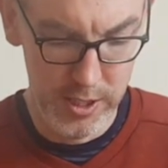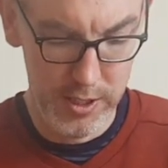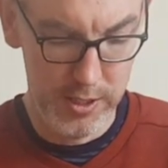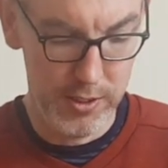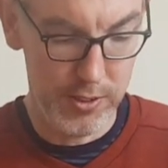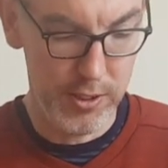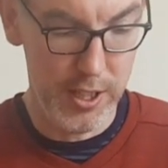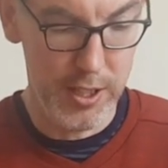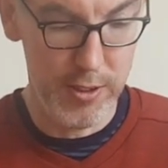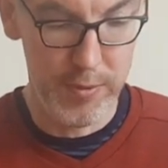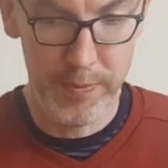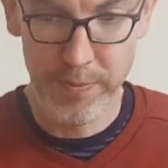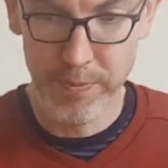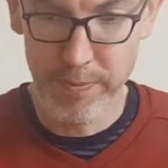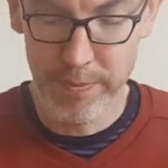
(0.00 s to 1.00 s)
So
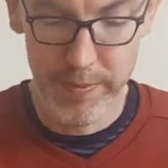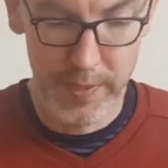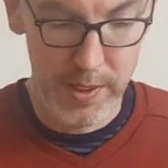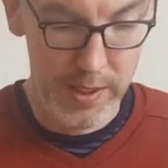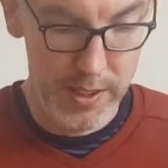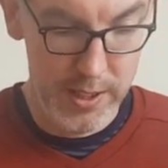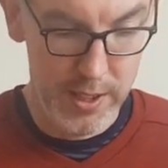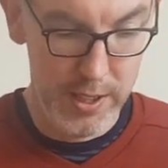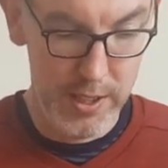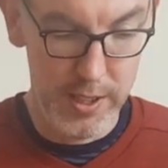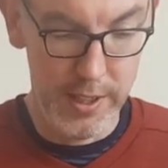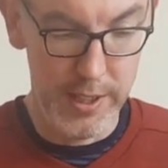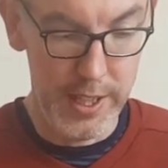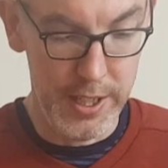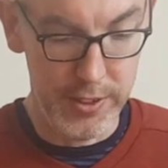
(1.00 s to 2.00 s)

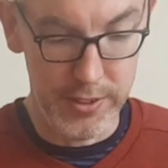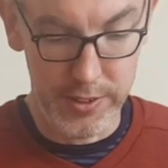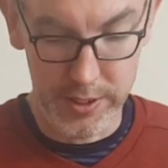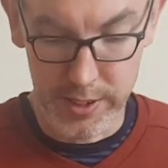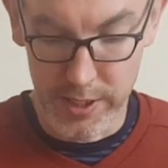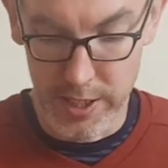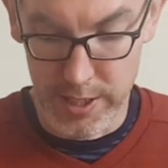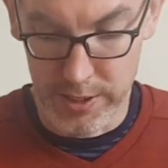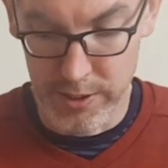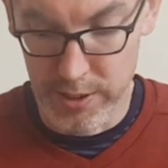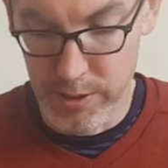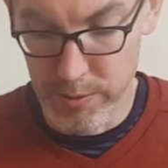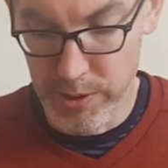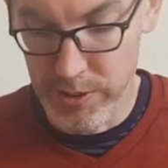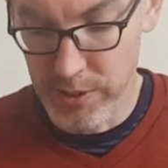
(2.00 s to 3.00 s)
let's cut,
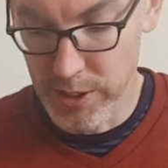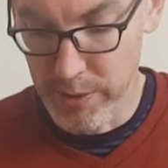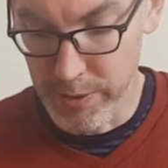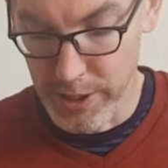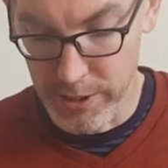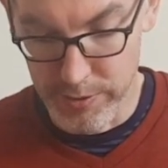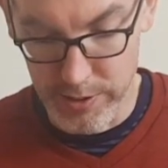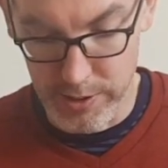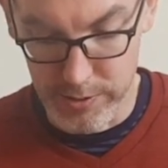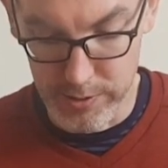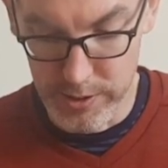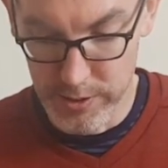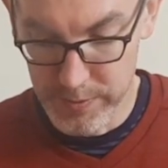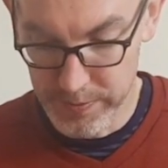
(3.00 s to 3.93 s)
which side are we going to fold?